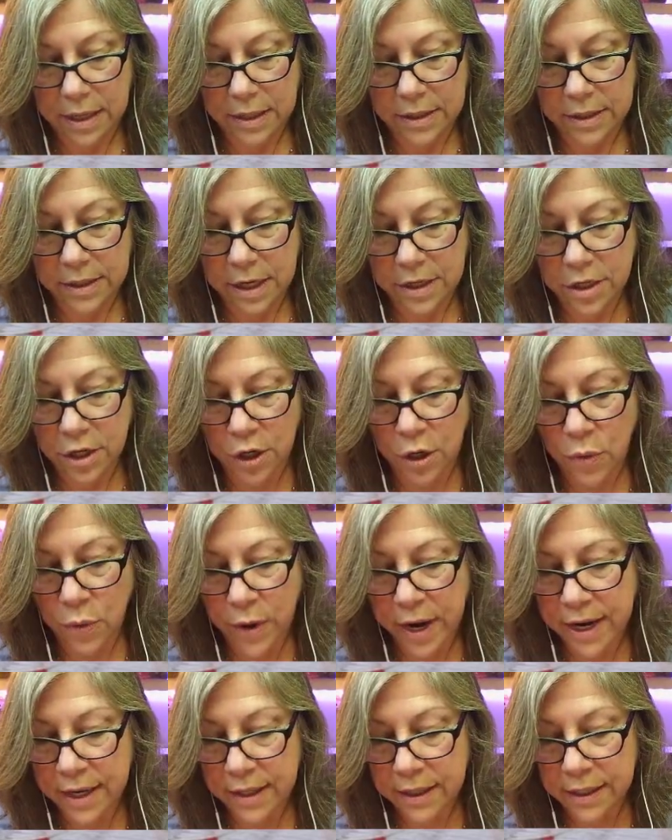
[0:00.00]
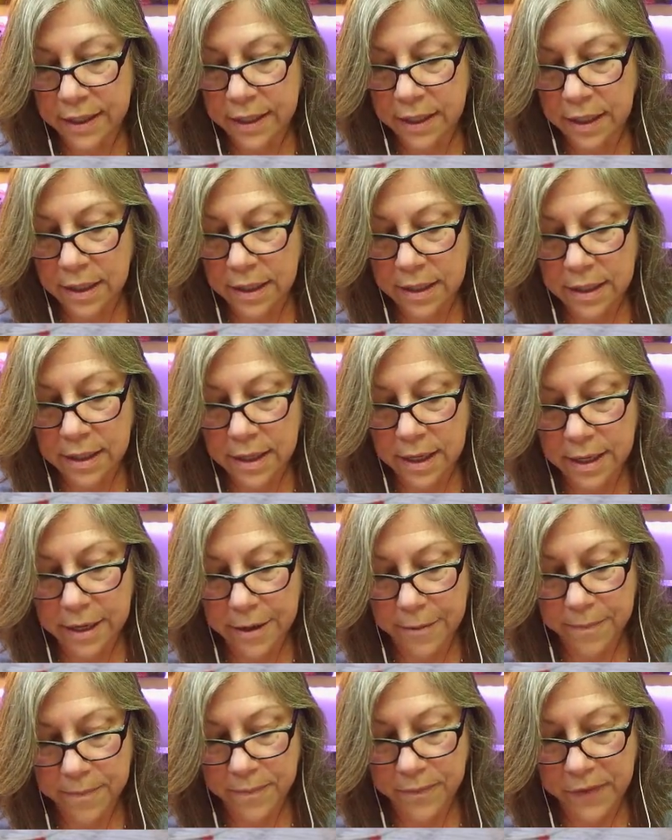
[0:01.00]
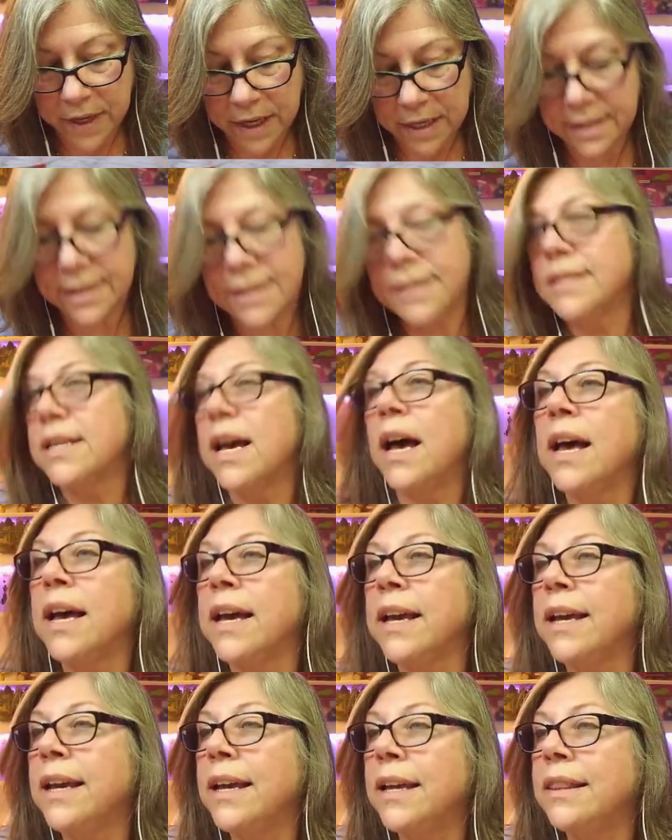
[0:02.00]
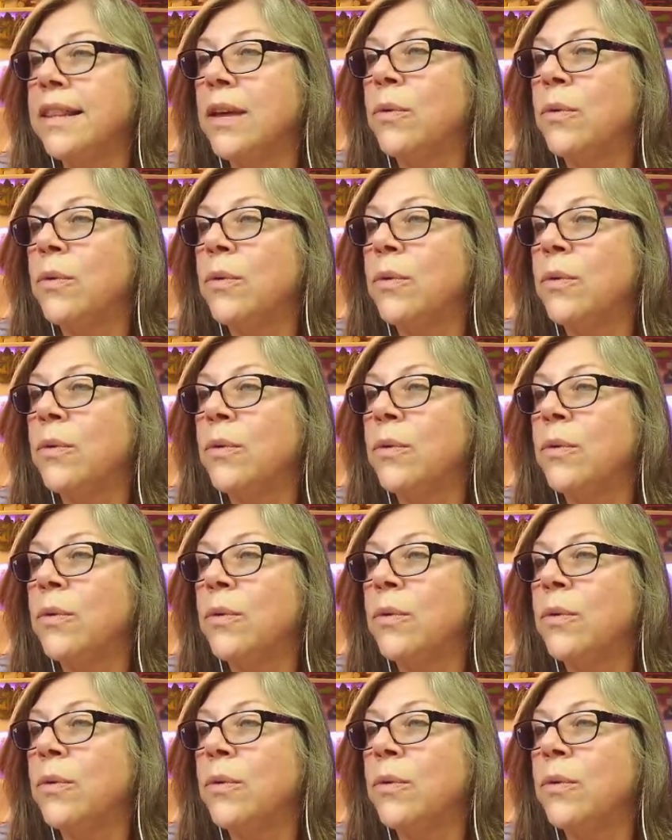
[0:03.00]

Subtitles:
Such a great little design